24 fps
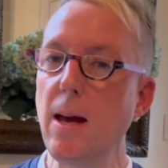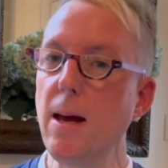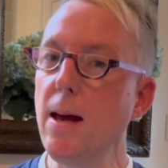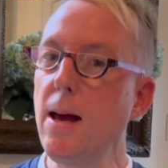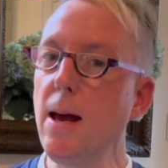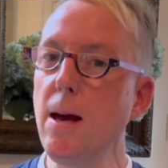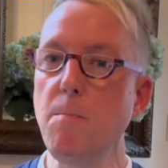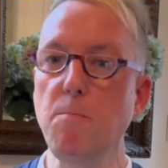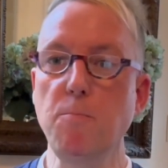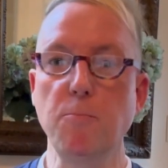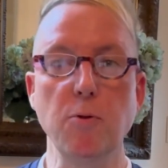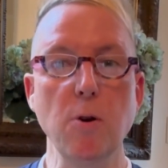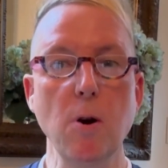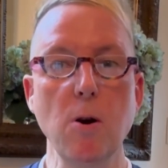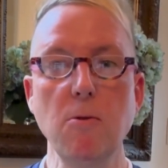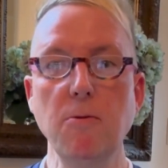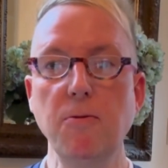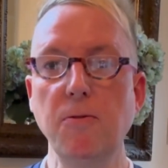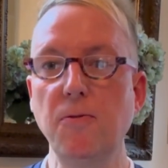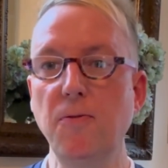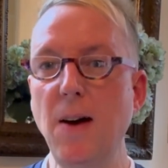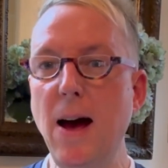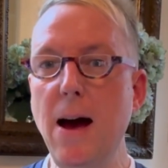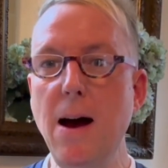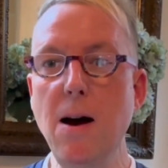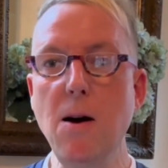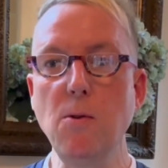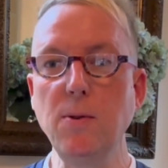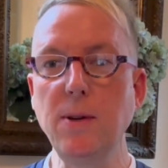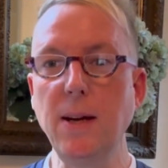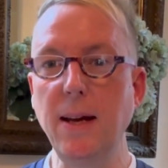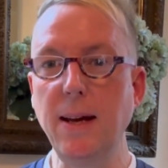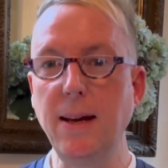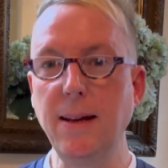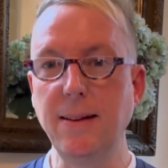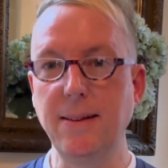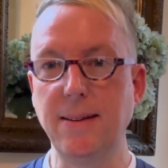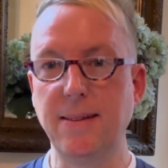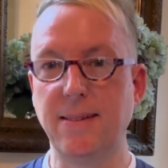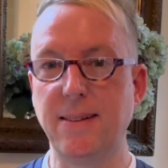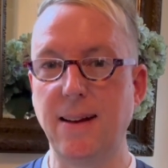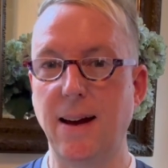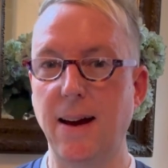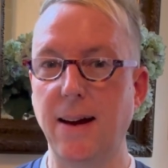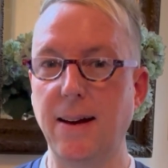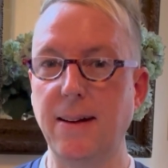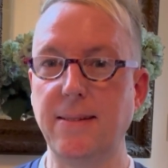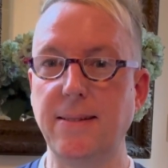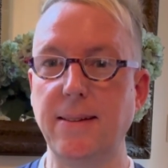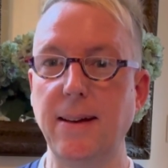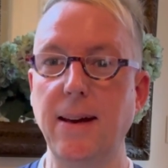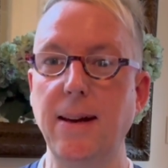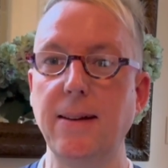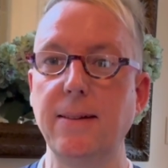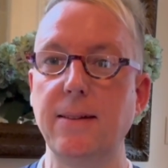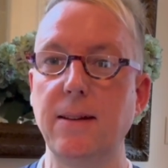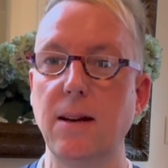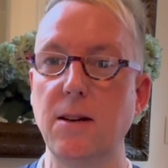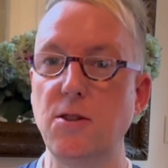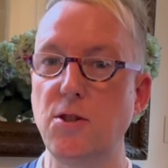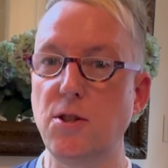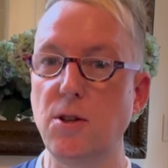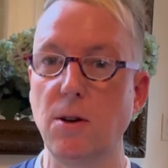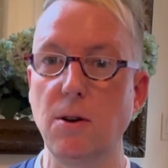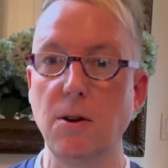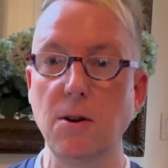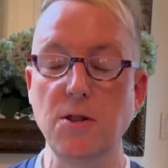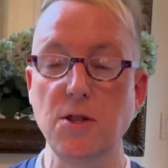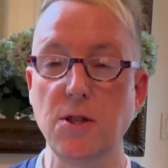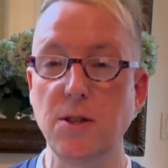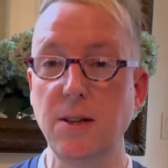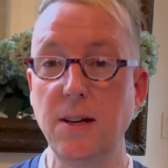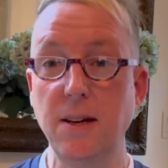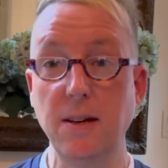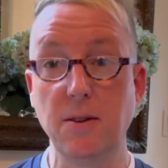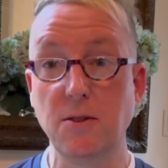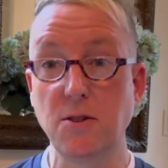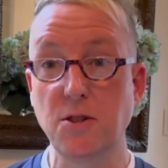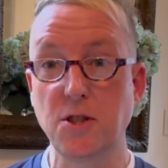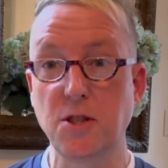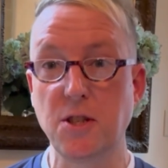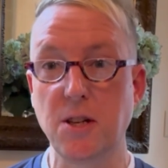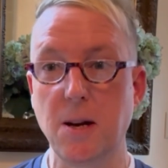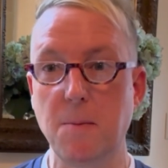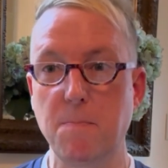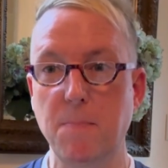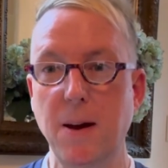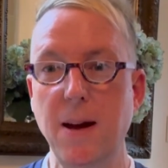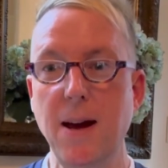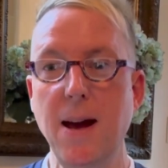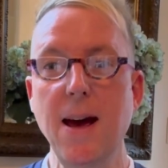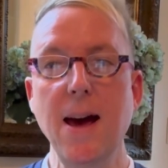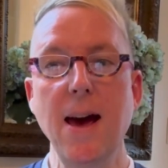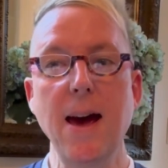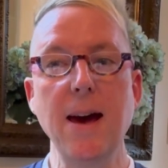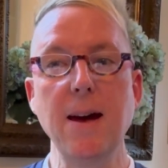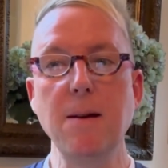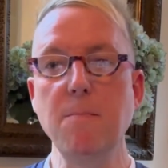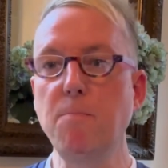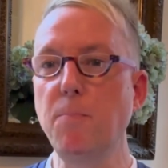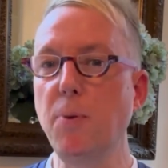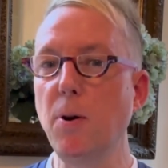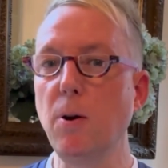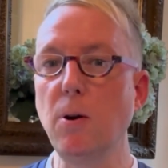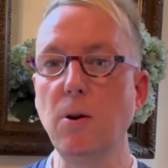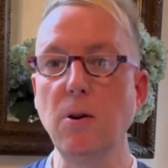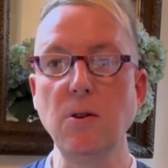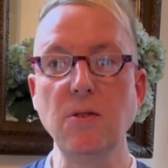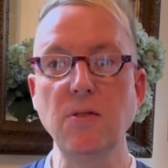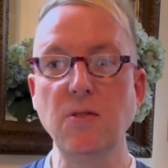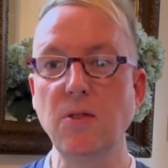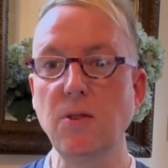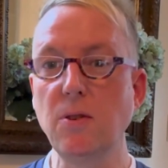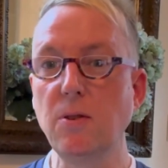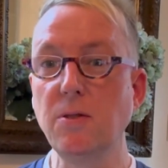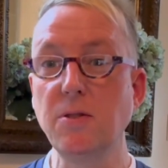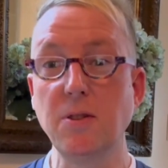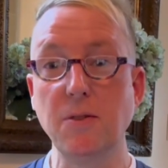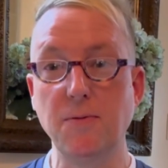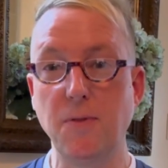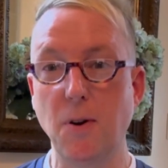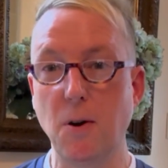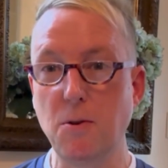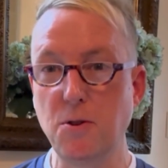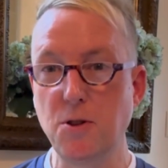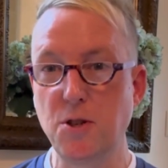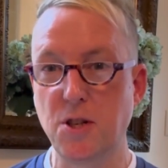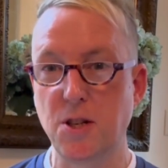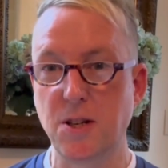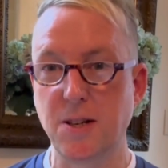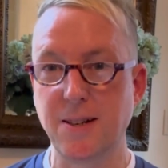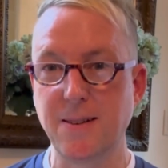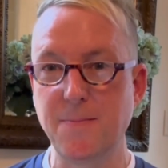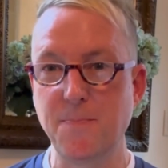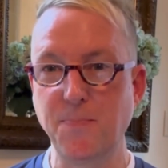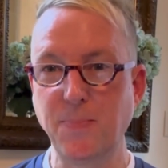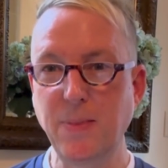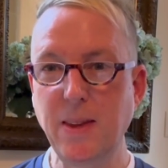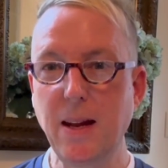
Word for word: and profound insights into church leadership and personal devotion.